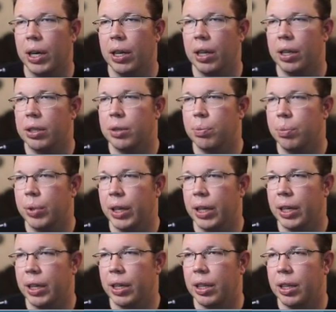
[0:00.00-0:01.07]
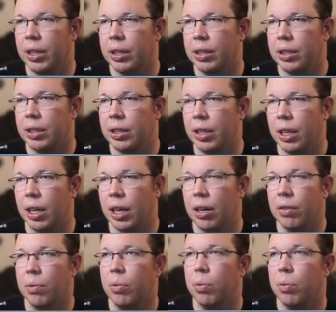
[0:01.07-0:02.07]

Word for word: buy this, but this is the kind